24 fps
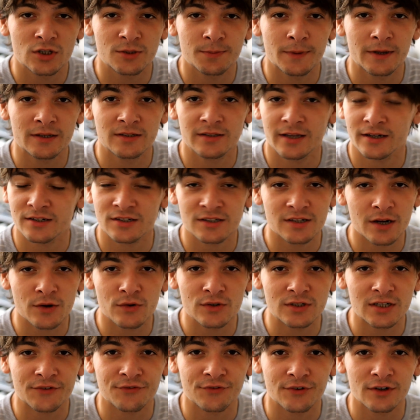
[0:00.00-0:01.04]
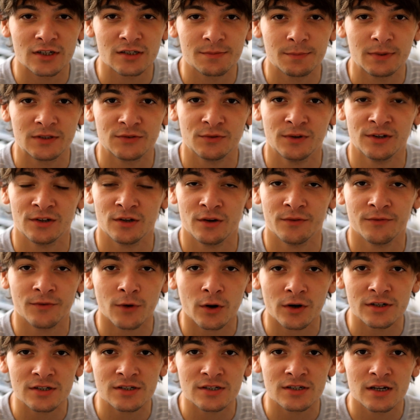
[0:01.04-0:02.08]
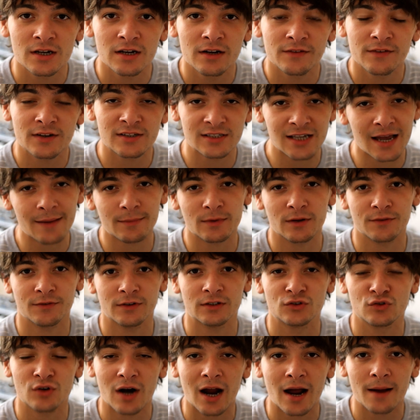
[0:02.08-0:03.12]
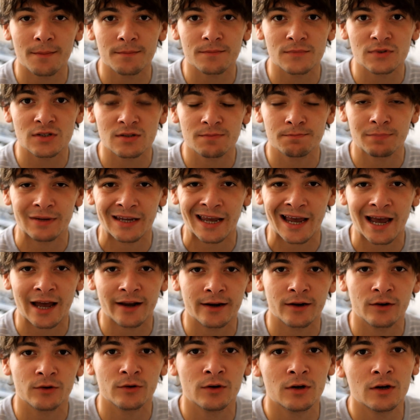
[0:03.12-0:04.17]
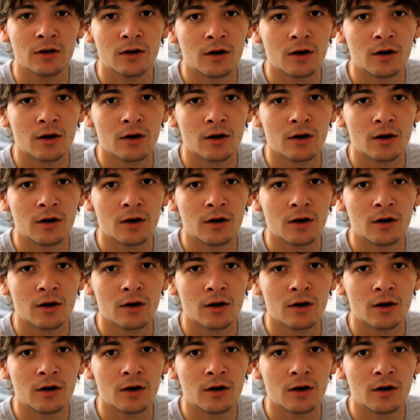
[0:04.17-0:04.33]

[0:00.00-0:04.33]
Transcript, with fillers: which means there's no difference between your voice, the sound of the drums, piano,